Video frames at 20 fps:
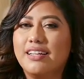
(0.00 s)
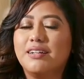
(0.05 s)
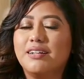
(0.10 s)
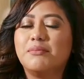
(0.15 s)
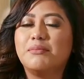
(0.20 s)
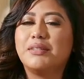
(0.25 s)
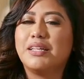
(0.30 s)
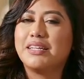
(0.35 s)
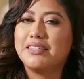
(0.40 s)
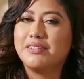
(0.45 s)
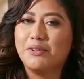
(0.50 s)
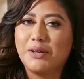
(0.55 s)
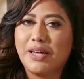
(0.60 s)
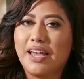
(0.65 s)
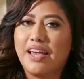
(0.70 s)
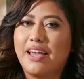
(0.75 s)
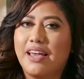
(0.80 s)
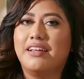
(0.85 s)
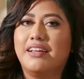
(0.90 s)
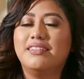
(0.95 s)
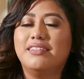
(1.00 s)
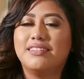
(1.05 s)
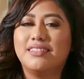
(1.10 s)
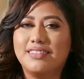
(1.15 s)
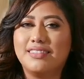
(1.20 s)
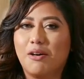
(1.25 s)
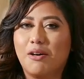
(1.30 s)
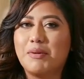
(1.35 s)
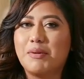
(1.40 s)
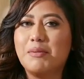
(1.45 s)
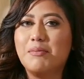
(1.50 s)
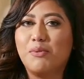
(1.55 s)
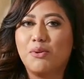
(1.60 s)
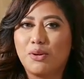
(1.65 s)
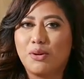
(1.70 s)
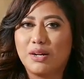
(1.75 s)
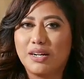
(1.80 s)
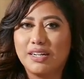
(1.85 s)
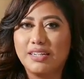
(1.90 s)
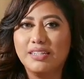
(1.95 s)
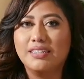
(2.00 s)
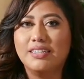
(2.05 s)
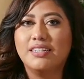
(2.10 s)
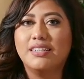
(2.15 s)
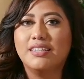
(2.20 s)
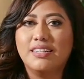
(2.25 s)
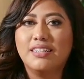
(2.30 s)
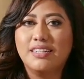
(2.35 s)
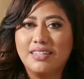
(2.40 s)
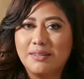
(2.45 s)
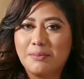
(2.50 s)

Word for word: And I'm like, okay, tell me more.